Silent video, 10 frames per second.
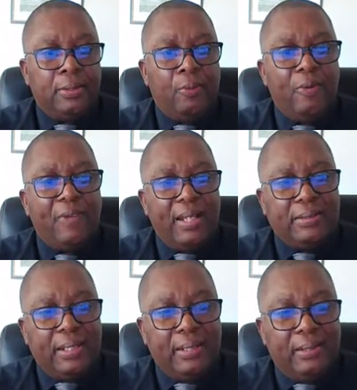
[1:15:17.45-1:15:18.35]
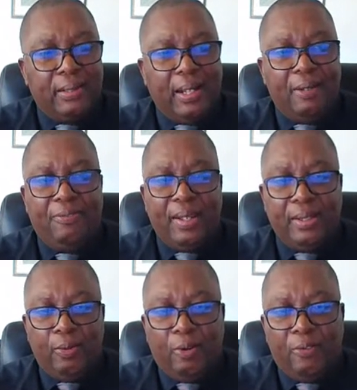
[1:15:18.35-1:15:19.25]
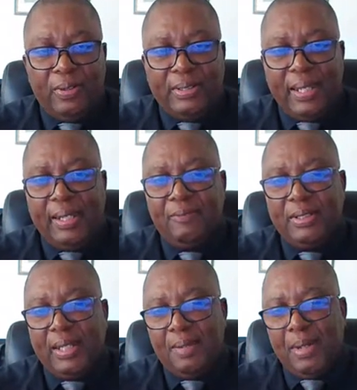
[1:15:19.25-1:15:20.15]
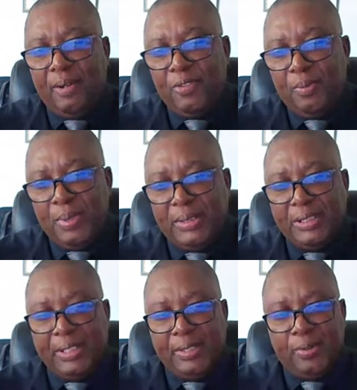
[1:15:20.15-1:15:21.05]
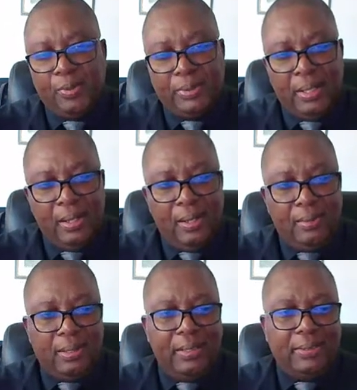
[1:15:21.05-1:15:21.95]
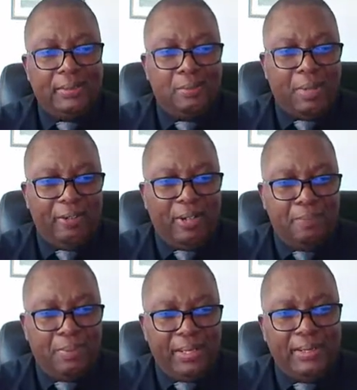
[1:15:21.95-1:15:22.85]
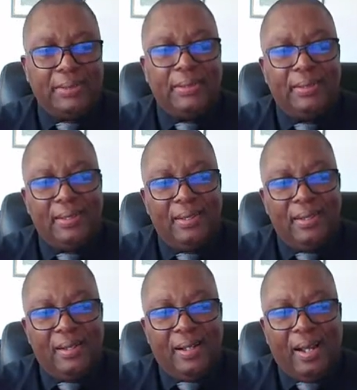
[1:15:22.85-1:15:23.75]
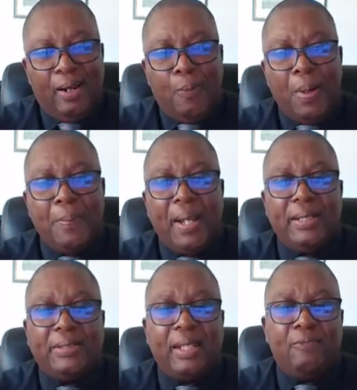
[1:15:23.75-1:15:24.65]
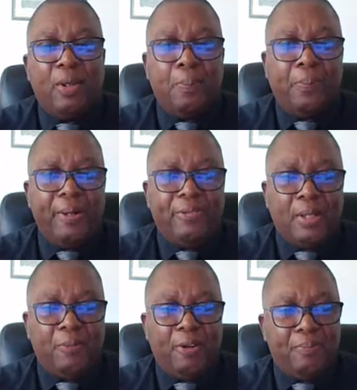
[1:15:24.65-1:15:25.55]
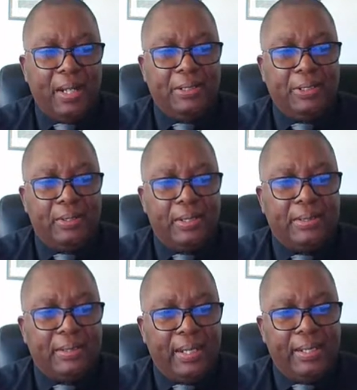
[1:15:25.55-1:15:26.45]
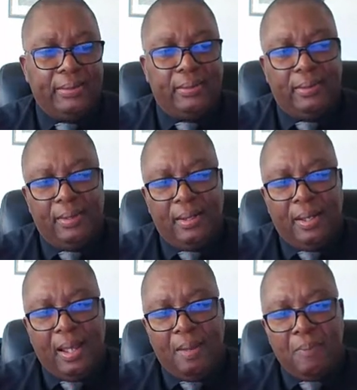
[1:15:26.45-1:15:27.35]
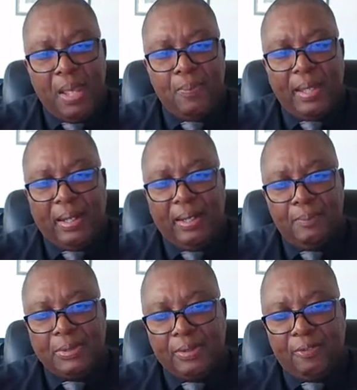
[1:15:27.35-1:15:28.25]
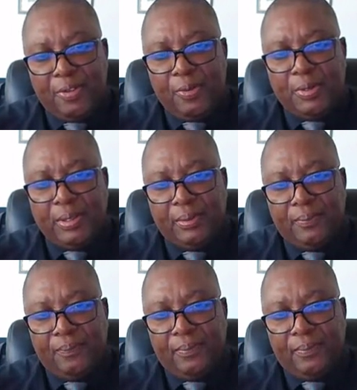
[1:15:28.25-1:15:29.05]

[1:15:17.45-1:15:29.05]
So, with that said, I thank you all for taking the time out of your busy schedules to listen to my ramblings. I hope I managed to give you a brief summary of my journey to date and maybe a glimpse of the future.